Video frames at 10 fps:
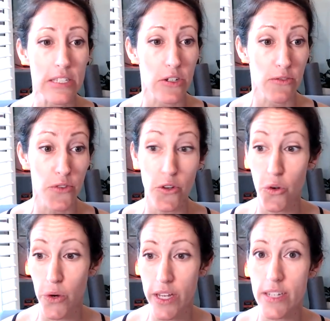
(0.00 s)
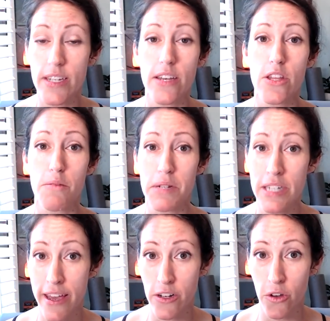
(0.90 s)
they're food oriented they're
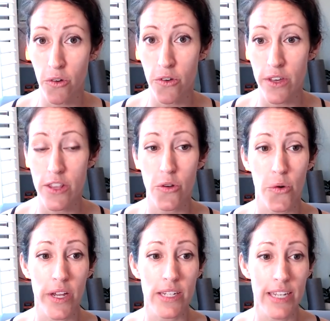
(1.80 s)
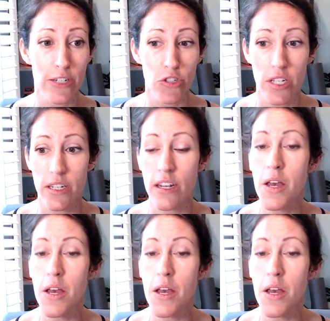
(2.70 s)
botanical in their orientation